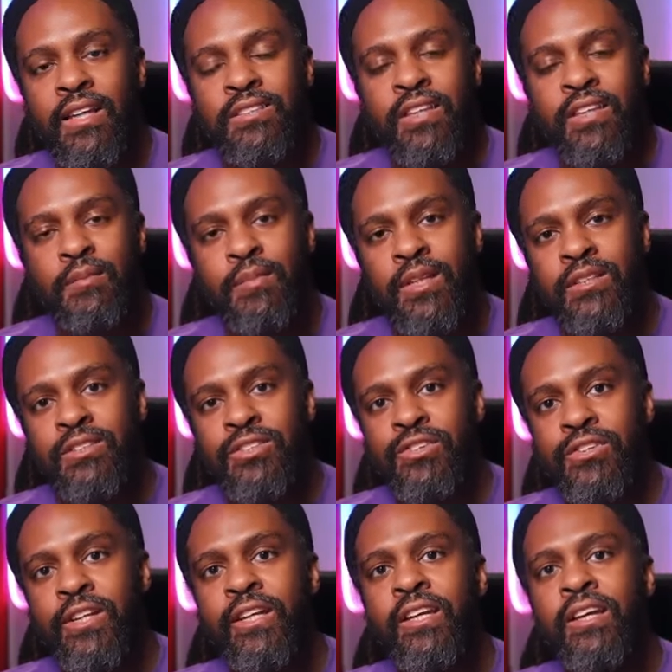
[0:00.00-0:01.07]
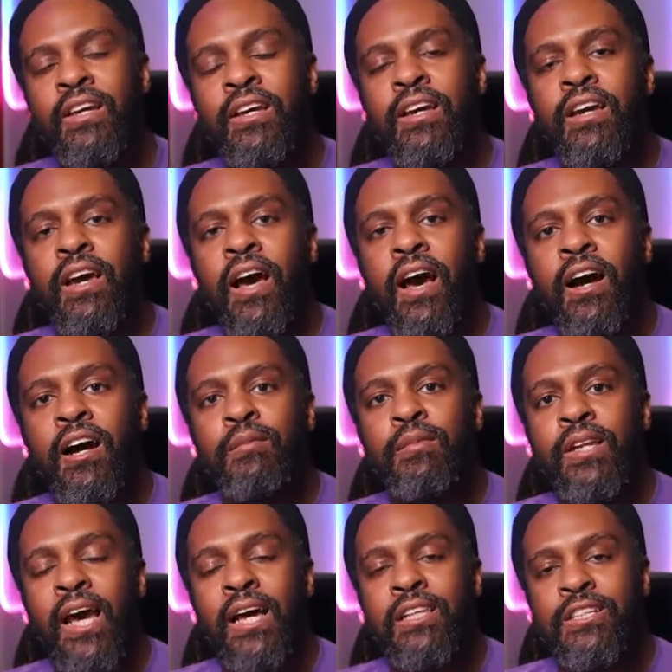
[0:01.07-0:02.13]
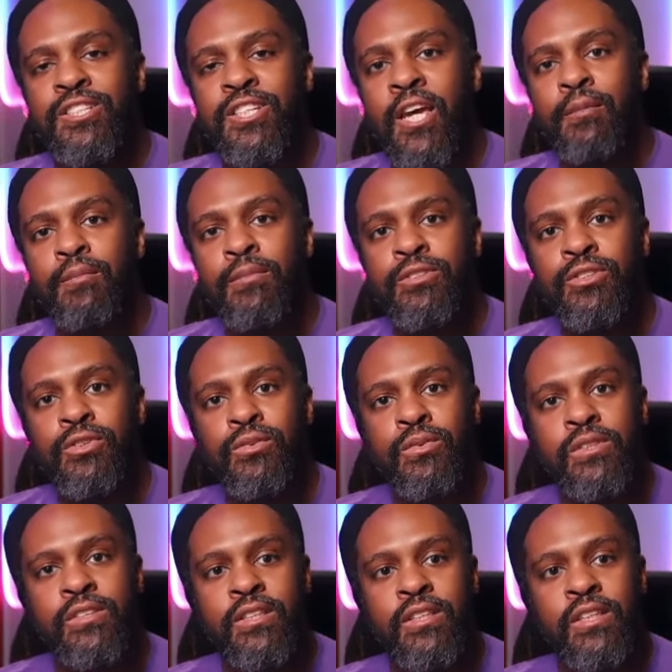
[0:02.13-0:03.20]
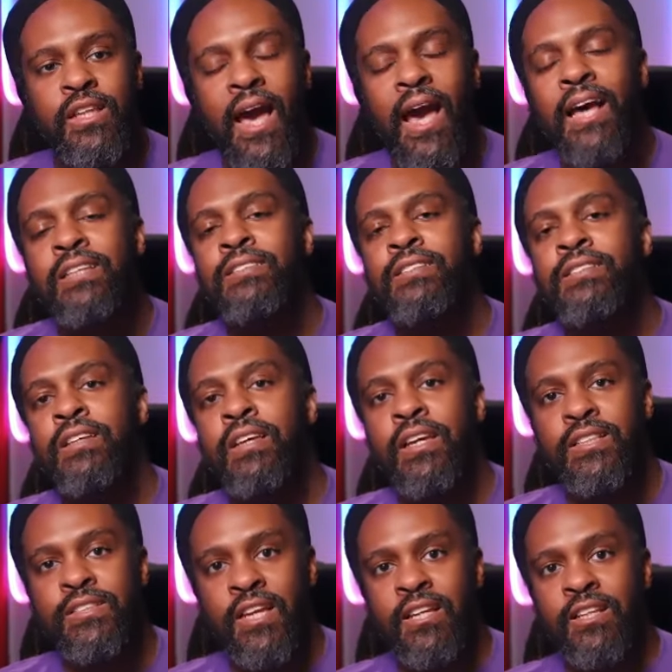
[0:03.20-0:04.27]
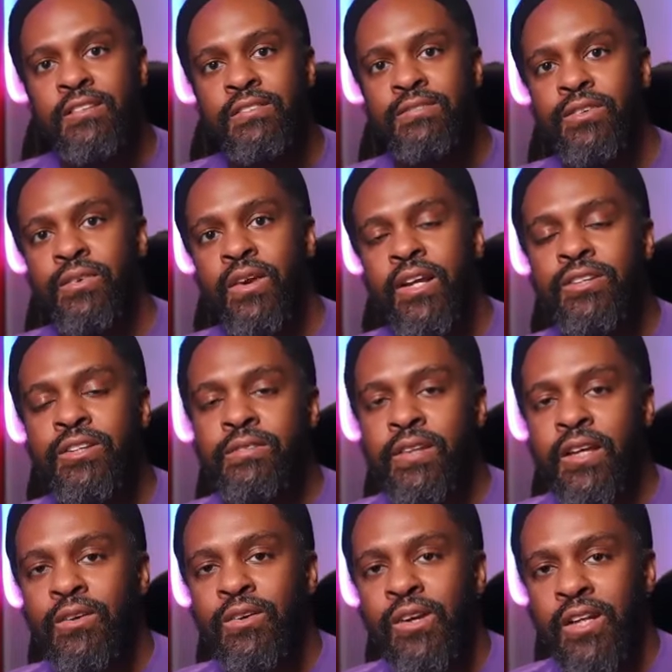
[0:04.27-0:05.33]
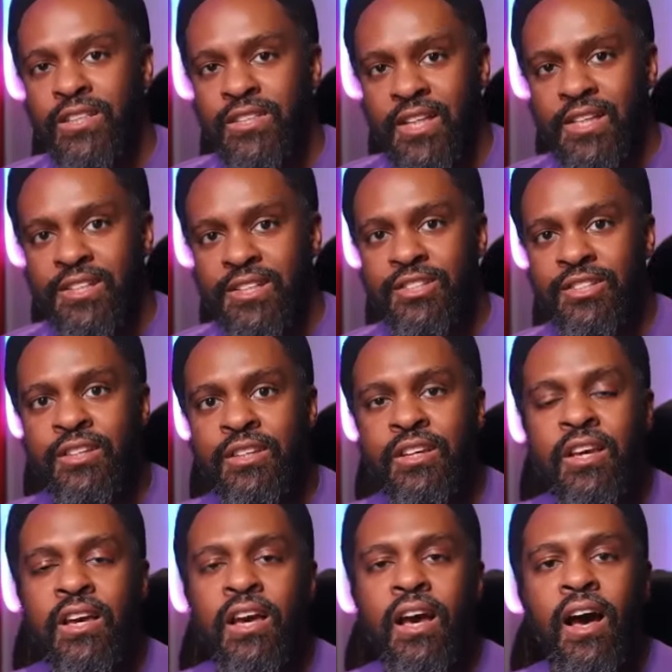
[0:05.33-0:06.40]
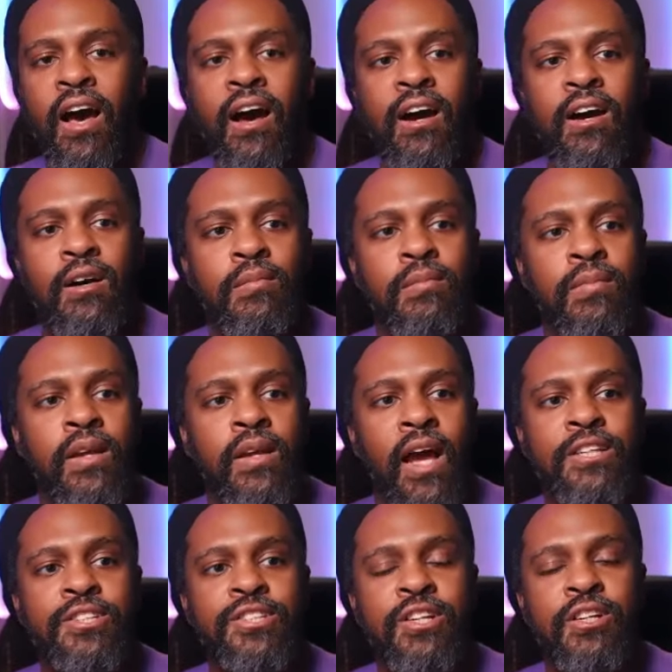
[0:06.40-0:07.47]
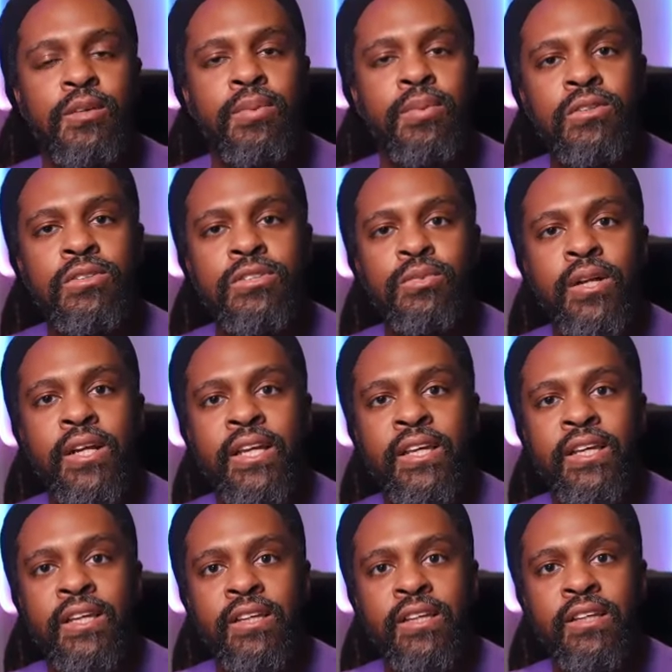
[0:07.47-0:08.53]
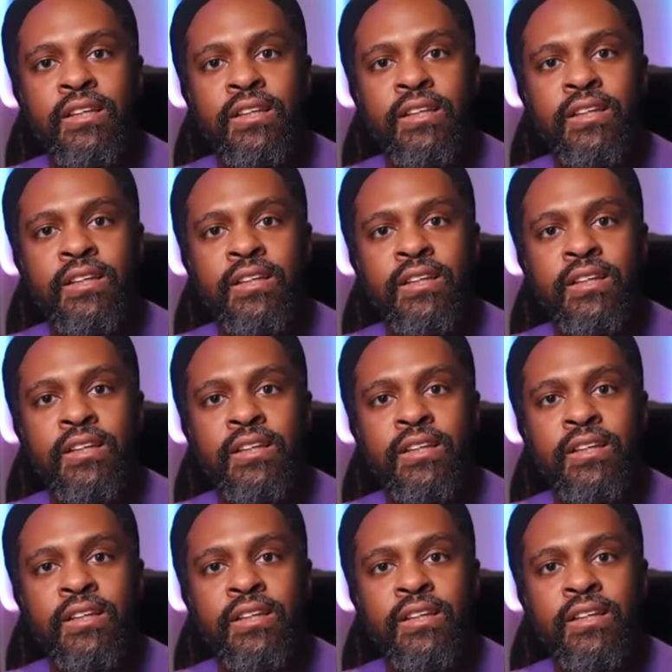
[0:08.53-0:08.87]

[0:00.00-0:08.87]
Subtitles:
gay ministry, and Alan Chambers, who was the last executive director of that organization. I shared a post where he,